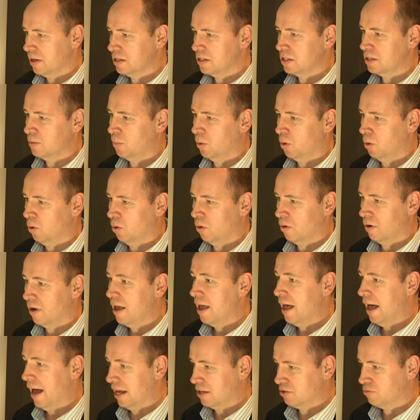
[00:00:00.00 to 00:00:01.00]
support
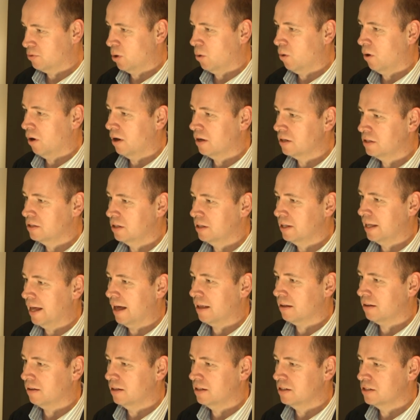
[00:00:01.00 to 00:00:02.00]
as required to the
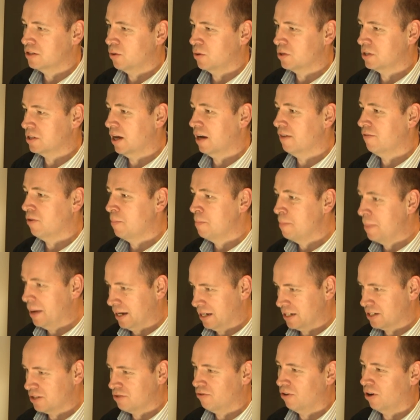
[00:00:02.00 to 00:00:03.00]
athletes. So it's kind of a
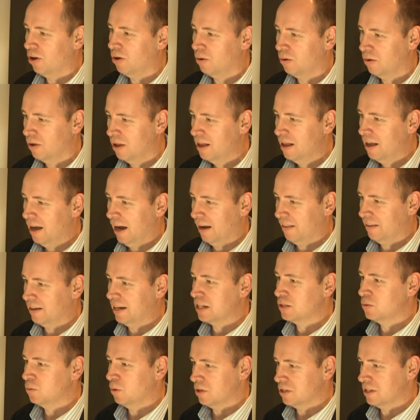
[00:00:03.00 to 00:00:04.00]
mixed role. And I think
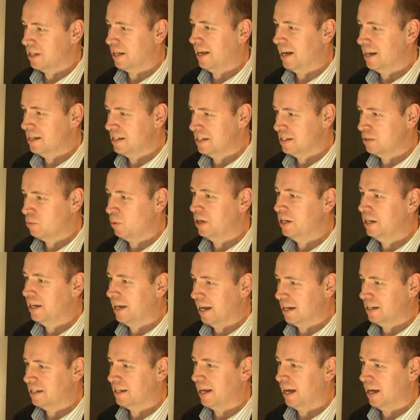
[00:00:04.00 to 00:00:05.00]
that's what the case is. When you
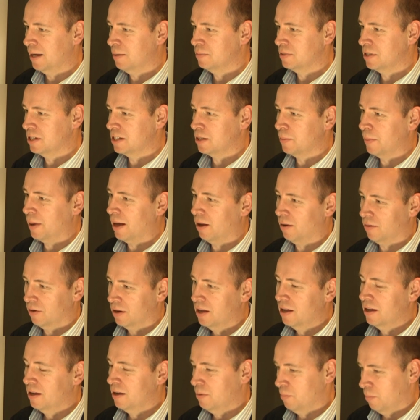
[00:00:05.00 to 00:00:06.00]
get to Games, it's about
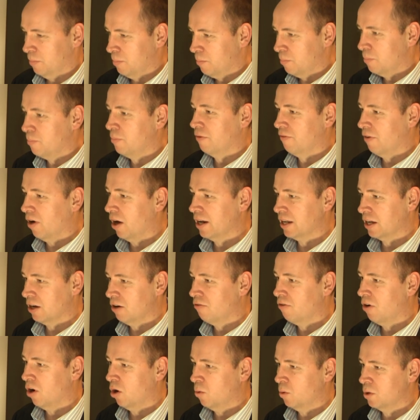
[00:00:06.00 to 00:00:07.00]
providing a
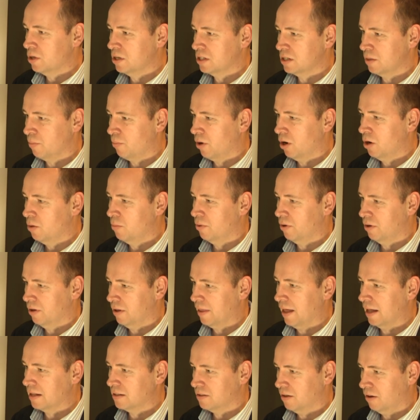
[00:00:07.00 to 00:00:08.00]
role which is appropriate
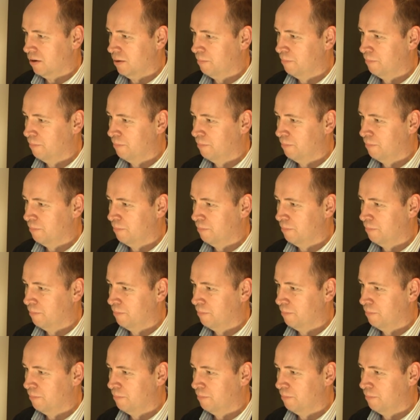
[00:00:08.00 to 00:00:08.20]
at that time.